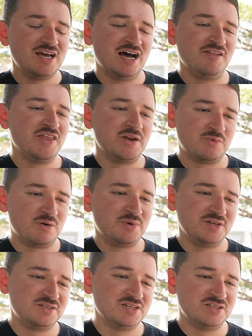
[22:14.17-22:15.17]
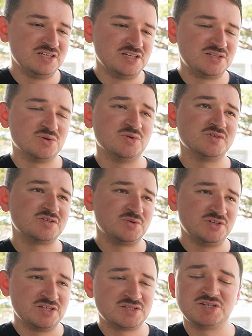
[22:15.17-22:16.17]
And then when we did the exhaust
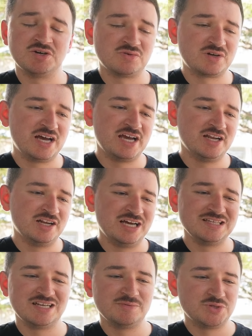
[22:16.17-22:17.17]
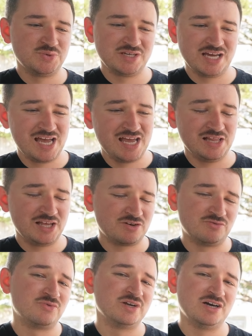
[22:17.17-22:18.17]
with the external gate and I ended up doing a
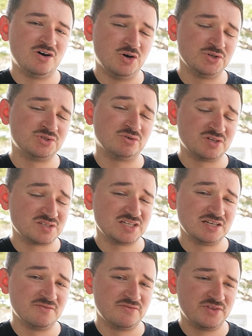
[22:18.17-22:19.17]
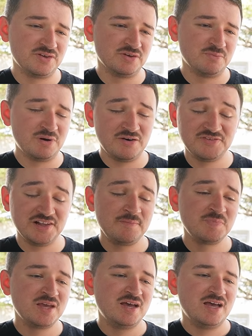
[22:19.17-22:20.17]
rear hot dog instead of the muffler,
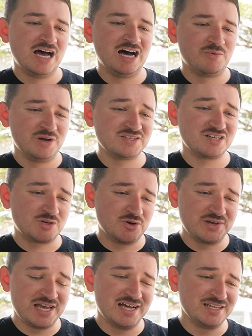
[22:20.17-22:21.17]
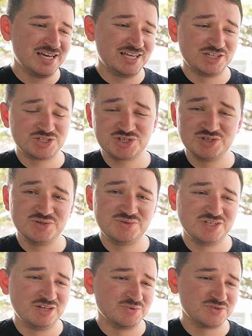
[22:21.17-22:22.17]
we ended up going out and getting it
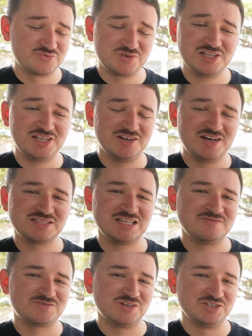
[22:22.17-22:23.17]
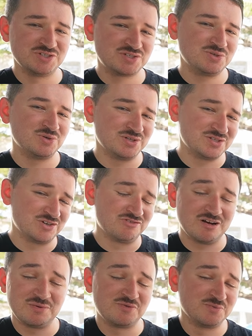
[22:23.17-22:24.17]
tuned, and it was really nice after I just took it to
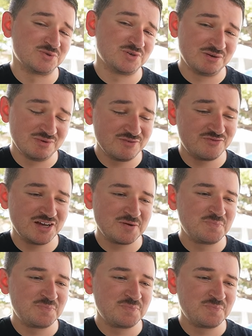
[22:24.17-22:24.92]
Grubby from 21 Fab.